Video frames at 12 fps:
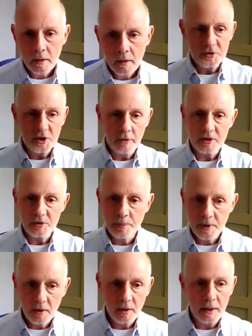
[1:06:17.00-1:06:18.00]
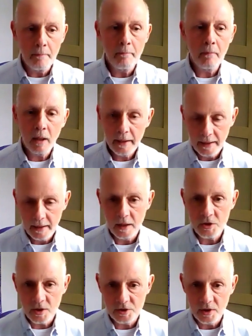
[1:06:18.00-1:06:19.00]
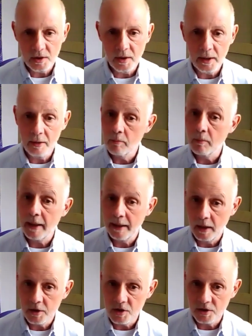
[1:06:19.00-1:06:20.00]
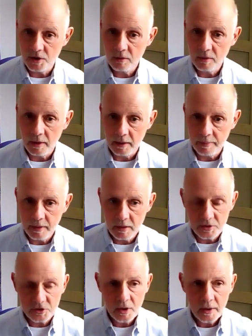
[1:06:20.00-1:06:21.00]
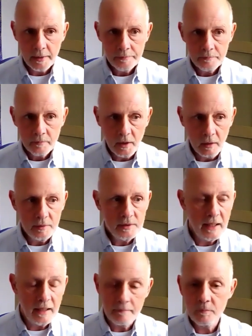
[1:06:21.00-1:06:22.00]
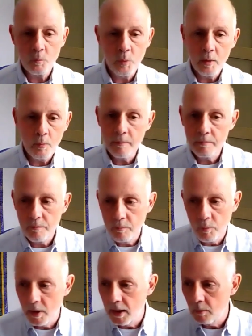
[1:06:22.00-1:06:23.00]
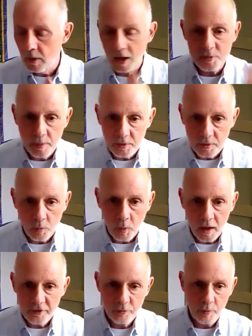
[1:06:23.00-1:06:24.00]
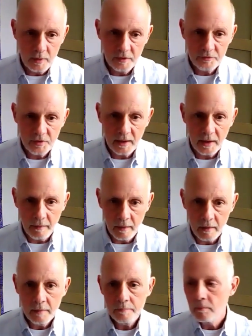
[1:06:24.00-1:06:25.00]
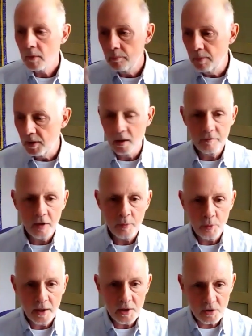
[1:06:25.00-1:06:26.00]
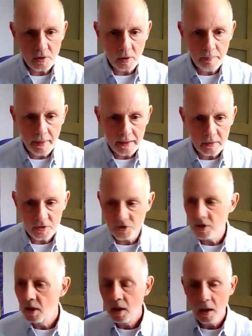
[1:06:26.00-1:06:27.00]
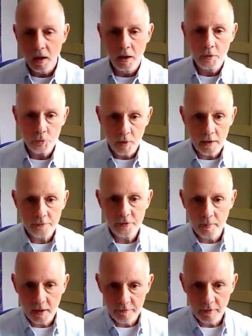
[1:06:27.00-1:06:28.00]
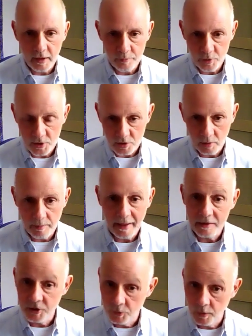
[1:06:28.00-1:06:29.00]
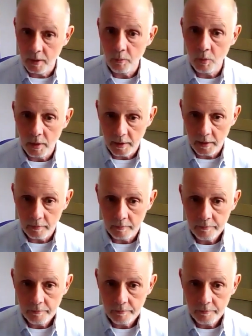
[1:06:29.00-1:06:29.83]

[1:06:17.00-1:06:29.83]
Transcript: So it's purely my energies in here and my energies only, because, you know, yeah, we're husband and wife, we live together, but her vibrational patterns aren't right for my vibrational patterns when I'm working.